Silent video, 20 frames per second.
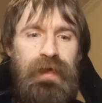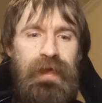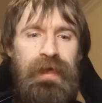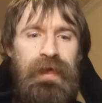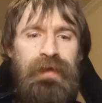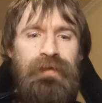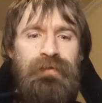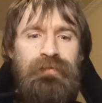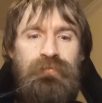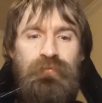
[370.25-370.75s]

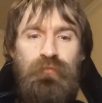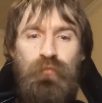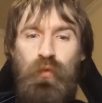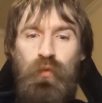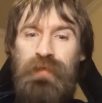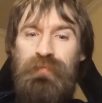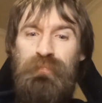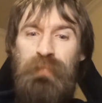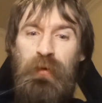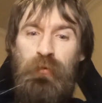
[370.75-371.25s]
and
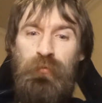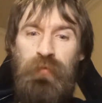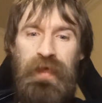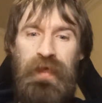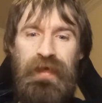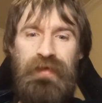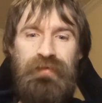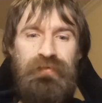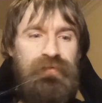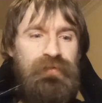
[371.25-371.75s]
with both
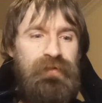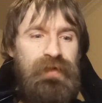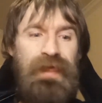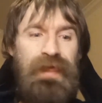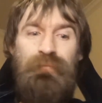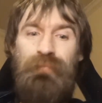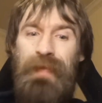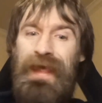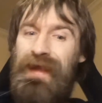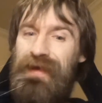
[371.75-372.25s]
hands,
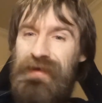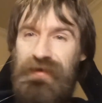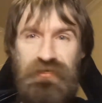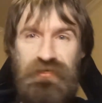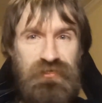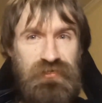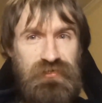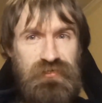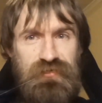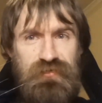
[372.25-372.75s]
he
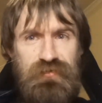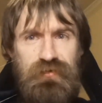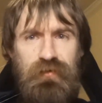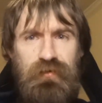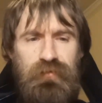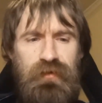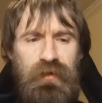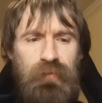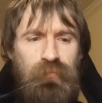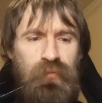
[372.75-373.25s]
managed
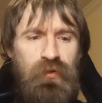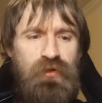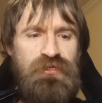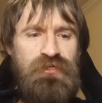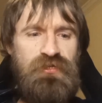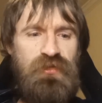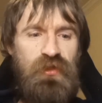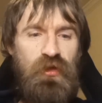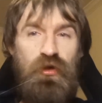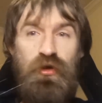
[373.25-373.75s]
to
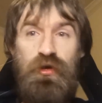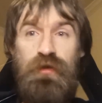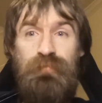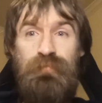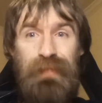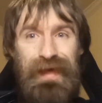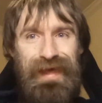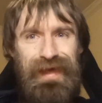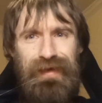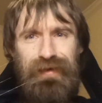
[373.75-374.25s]
push the
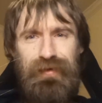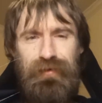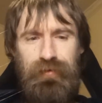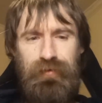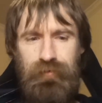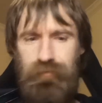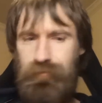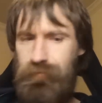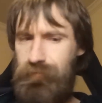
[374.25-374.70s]
hood back.